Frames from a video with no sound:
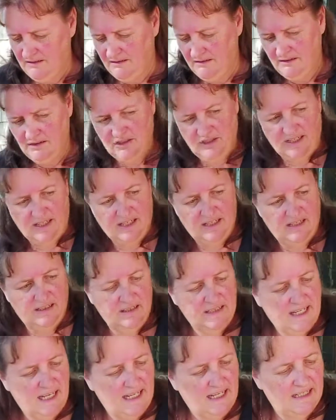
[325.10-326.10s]
which I can
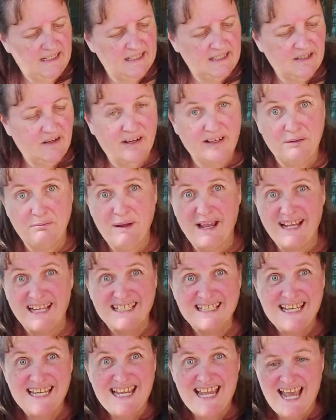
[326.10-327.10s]
take inside and make a
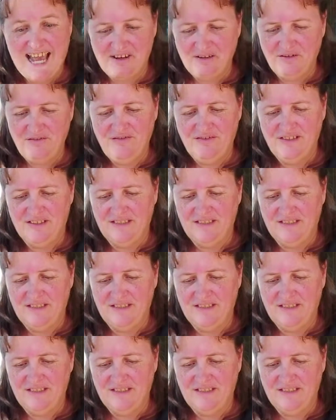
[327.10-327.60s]
tea out of.